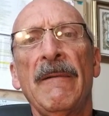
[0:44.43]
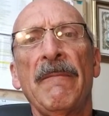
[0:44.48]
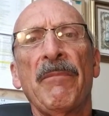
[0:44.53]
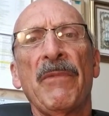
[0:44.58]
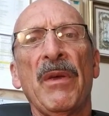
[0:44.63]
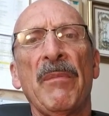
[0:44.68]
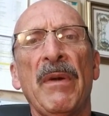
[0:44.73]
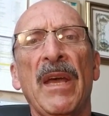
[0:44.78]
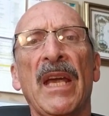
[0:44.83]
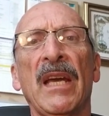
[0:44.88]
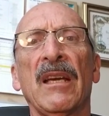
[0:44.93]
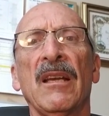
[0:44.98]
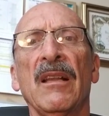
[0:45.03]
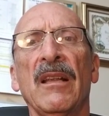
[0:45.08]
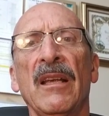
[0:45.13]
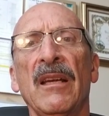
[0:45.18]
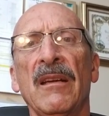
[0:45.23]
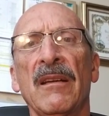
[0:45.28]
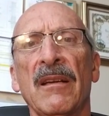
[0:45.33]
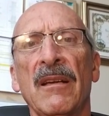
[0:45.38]

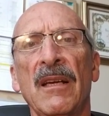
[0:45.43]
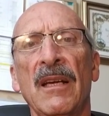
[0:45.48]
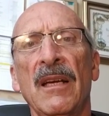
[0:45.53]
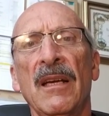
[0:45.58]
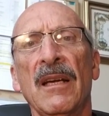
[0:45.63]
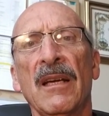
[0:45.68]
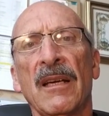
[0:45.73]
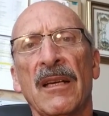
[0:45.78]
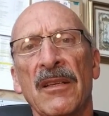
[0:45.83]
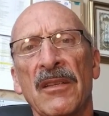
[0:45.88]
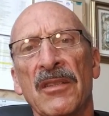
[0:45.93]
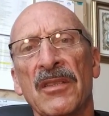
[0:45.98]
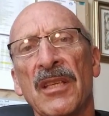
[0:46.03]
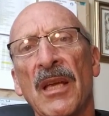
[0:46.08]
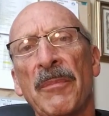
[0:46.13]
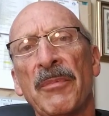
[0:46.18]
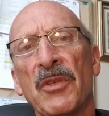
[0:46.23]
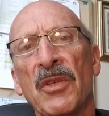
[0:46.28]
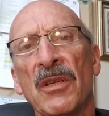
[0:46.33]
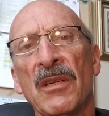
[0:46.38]
Immaculate
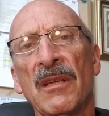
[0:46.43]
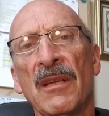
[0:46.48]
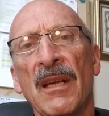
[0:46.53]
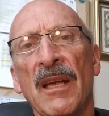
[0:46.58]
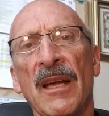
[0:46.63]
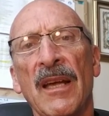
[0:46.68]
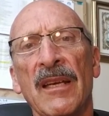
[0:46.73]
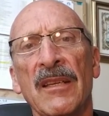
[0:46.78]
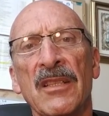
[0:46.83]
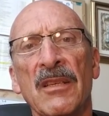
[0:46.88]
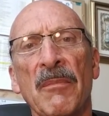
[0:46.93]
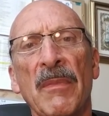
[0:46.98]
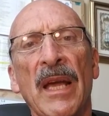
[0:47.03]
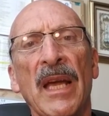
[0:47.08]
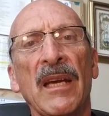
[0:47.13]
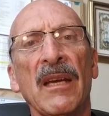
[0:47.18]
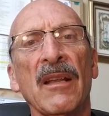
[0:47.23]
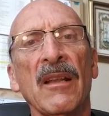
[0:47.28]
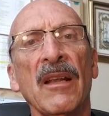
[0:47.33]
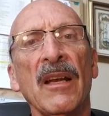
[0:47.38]
Conception, as
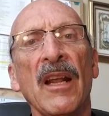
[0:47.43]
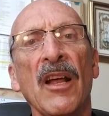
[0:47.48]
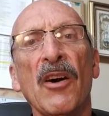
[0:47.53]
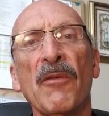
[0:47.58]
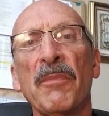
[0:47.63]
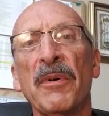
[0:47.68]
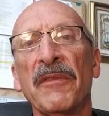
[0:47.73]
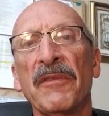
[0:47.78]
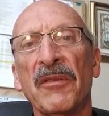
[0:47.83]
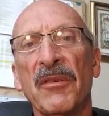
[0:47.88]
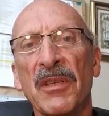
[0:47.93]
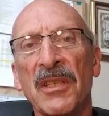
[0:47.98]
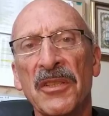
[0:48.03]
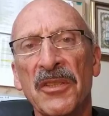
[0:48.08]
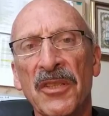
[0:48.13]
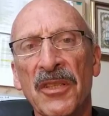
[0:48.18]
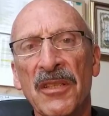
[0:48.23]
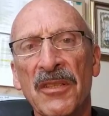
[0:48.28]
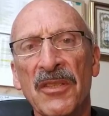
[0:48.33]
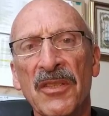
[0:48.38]
Immaculate Help of
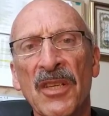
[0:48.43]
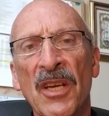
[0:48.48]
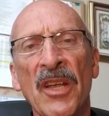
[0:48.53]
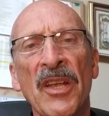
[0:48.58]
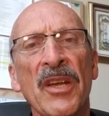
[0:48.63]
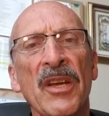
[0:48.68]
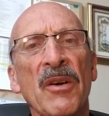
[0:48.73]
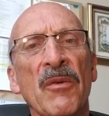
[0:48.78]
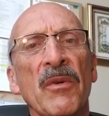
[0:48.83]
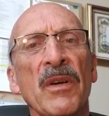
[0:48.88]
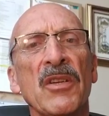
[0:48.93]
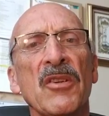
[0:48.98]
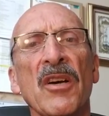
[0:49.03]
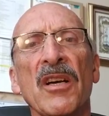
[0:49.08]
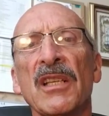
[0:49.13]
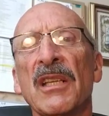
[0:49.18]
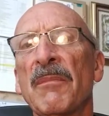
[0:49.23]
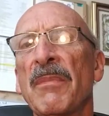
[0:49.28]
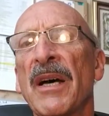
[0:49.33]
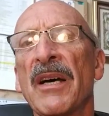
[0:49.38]
Christians. We
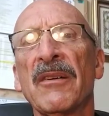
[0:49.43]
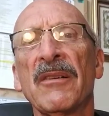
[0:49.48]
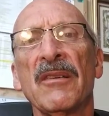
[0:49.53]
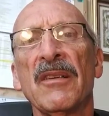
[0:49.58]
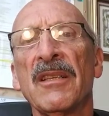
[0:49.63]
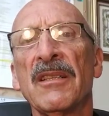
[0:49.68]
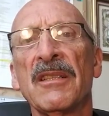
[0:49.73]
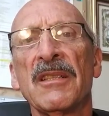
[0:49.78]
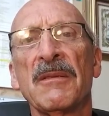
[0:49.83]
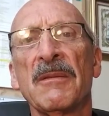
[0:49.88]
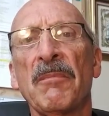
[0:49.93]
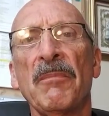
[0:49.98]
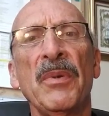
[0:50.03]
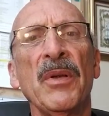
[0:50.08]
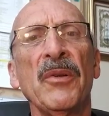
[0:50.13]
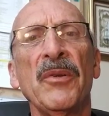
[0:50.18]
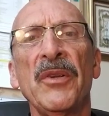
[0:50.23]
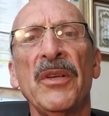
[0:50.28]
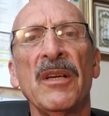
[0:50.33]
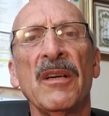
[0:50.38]
talked about his
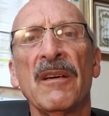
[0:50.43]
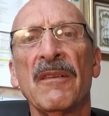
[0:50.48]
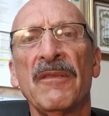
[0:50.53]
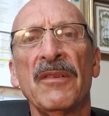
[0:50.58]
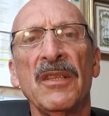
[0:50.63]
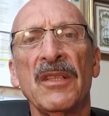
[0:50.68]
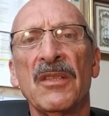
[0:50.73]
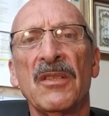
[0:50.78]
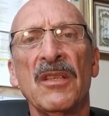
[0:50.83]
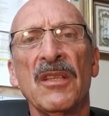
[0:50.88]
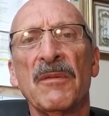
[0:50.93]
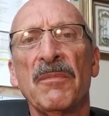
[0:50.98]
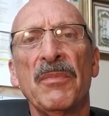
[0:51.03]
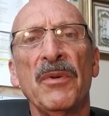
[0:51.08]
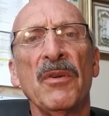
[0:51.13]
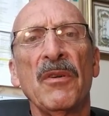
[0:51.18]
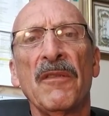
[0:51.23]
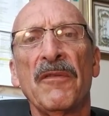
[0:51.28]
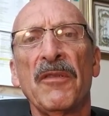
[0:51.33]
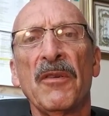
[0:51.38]
building of this
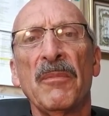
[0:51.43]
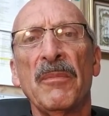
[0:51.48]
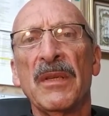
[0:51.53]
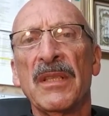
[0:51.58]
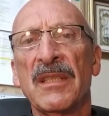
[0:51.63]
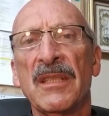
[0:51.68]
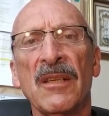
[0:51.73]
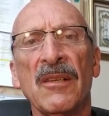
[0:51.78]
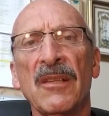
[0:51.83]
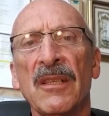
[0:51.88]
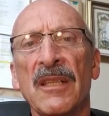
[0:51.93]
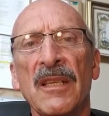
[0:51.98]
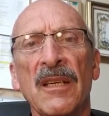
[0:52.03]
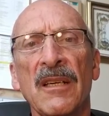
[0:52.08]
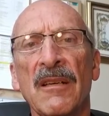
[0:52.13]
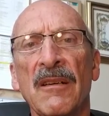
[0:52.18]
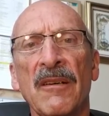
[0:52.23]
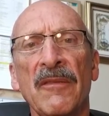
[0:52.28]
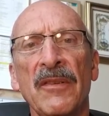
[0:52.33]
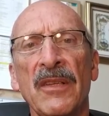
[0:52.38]
beautiful basilica
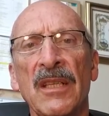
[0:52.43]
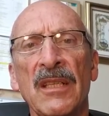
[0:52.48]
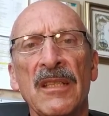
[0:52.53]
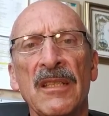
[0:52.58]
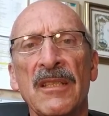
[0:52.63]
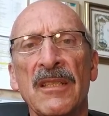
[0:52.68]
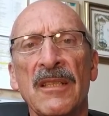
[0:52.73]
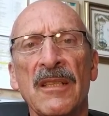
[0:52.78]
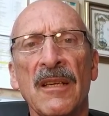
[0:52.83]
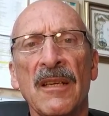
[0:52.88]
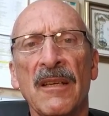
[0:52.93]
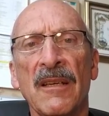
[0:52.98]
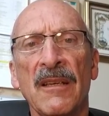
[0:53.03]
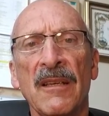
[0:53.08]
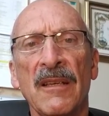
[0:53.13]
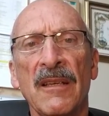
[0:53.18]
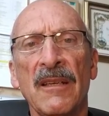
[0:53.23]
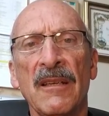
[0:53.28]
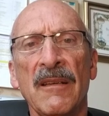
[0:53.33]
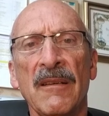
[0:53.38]
of his
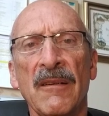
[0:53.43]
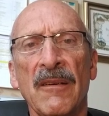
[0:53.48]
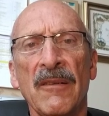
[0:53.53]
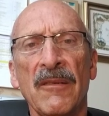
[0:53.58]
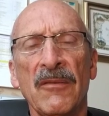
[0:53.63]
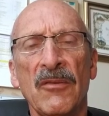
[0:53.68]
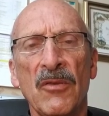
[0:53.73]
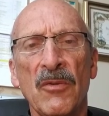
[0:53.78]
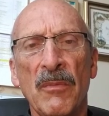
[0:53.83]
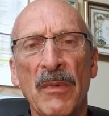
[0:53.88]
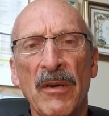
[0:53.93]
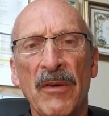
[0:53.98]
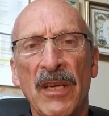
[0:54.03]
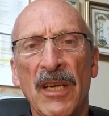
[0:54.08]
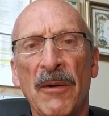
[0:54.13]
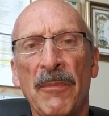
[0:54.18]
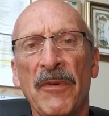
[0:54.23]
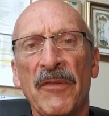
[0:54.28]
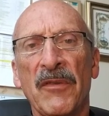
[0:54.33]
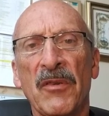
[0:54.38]
to Mary
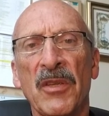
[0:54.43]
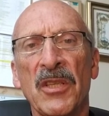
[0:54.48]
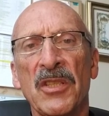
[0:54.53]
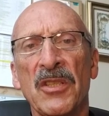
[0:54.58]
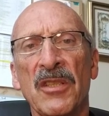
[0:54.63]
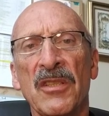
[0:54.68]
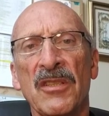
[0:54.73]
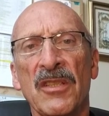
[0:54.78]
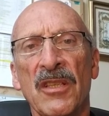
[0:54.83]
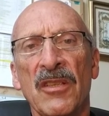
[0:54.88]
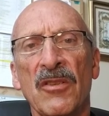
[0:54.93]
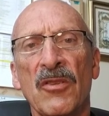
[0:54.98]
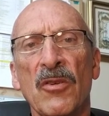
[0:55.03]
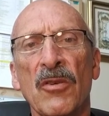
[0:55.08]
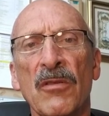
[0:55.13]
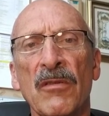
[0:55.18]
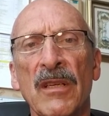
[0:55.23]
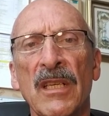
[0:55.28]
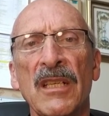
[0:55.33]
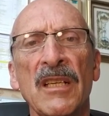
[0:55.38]
Help of Christians in
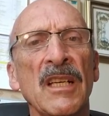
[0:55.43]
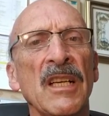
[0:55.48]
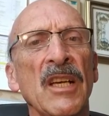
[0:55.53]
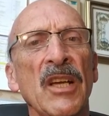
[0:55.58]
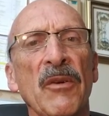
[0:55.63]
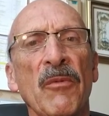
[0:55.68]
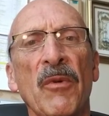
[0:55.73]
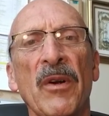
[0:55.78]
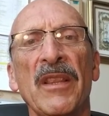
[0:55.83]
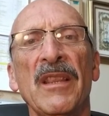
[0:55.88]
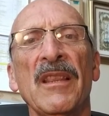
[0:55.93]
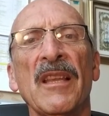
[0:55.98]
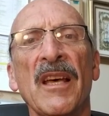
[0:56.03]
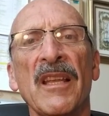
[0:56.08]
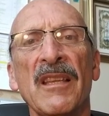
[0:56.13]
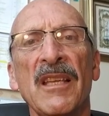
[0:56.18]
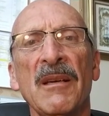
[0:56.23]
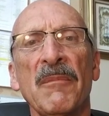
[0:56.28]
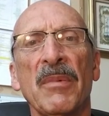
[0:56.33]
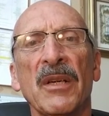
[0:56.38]
Turin, with
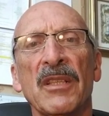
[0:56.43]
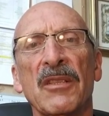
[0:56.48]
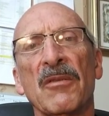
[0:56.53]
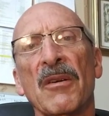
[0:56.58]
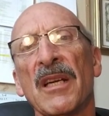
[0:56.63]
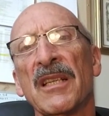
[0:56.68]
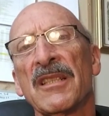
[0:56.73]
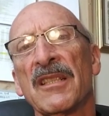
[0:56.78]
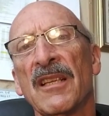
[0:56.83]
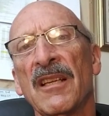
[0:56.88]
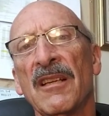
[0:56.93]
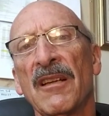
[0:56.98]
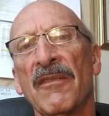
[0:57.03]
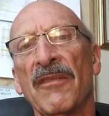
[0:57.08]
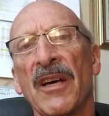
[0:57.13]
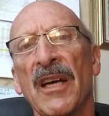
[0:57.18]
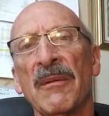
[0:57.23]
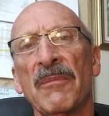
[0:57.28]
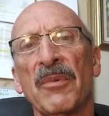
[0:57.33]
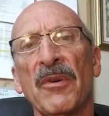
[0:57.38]
nothing but trust in
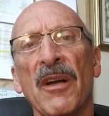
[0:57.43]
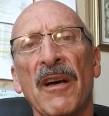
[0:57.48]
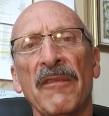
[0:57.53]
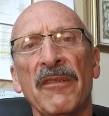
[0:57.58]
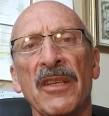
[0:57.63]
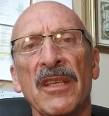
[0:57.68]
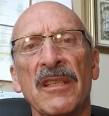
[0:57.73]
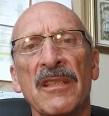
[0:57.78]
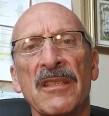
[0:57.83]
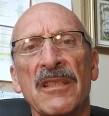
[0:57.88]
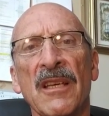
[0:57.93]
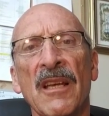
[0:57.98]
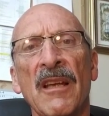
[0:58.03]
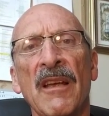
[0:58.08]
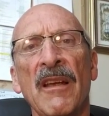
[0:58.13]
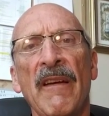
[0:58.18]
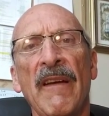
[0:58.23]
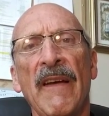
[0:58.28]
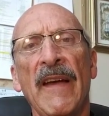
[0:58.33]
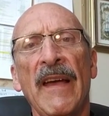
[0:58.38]
divine providence
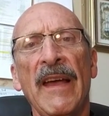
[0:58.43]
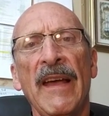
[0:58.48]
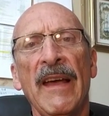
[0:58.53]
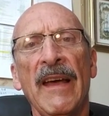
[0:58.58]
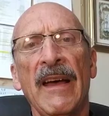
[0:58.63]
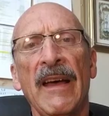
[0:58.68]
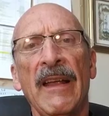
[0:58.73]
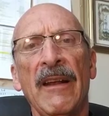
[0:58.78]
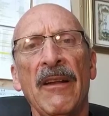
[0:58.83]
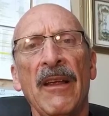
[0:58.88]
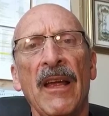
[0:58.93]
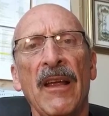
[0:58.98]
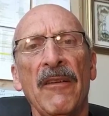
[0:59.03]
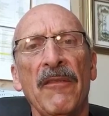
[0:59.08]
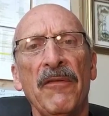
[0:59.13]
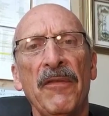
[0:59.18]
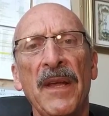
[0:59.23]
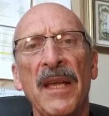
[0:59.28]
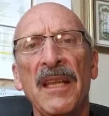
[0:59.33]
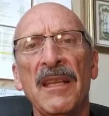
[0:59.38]
and
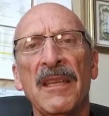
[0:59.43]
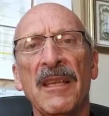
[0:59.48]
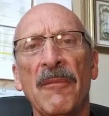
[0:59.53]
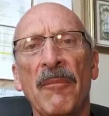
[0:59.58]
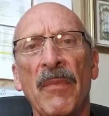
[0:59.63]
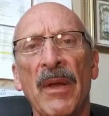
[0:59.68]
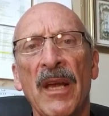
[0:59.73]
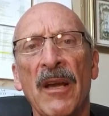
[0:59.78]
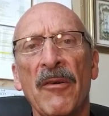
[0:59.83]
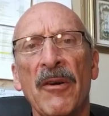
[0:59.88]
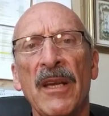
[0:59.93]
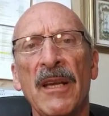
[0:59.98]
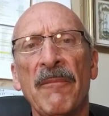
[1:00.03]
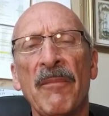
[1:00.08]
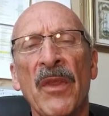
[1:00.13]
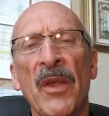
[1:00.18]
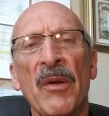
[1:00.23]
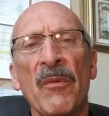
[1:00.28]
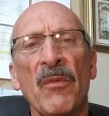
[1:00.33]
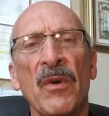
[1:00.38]
faith in Mary.
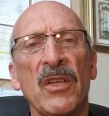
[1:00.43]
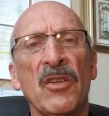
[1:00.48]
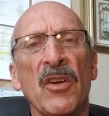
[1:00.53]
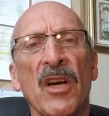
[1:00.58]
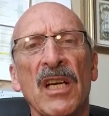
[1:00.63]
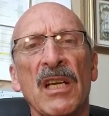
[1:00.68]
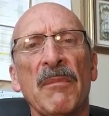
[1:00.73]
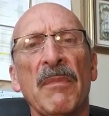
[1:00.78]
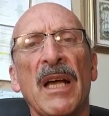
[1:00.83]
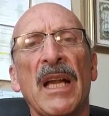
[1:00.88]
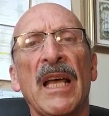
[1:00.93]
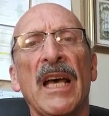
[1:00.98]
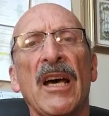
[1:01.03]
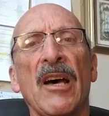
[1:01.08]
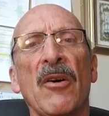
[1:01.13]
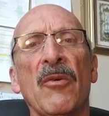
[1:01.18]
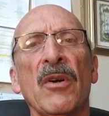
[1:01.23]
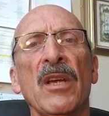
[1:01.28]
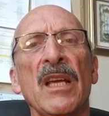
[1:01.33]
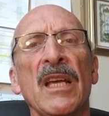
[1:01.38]
We talked about
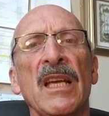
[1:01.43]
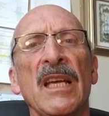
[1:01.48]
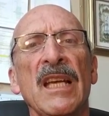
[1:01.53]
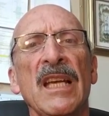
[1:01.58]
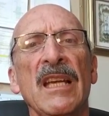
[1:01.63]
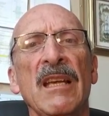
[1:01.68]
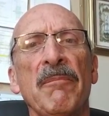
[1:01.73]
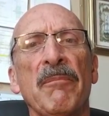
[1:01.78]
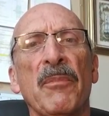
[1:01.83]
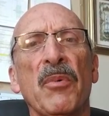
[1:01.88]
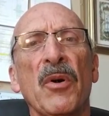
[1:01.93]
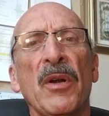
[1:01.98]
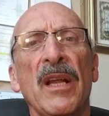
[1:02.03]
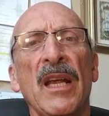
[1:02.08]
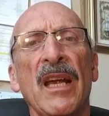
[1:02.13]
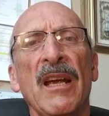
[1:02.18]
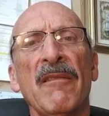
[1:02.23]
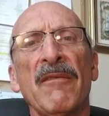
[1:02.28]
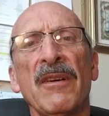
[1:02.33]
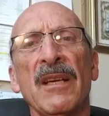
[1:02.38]
how
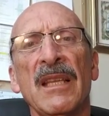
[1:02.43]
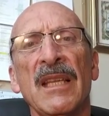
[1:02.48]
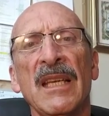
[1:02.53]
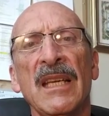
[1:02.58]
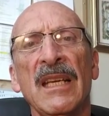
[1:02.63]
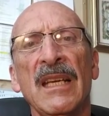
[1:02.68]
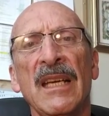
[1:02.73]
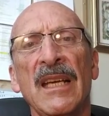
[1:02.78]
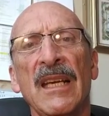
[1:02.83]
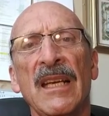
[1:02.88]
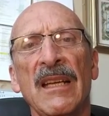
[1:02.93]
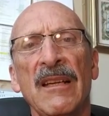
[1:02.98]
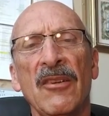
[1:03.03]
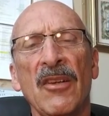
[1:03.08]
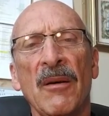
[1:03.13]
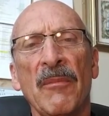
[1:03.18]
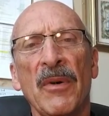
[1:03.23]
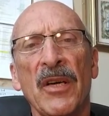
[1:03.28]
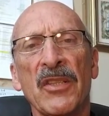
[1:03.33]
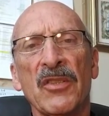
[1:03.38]

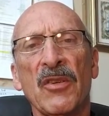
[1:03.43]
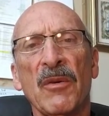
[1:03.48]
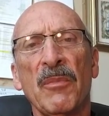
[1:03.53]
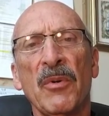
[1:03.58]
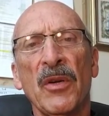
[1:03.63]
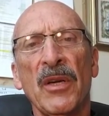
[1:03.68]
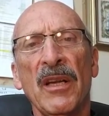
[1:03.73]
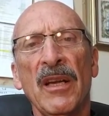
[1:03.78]
Don Bosco put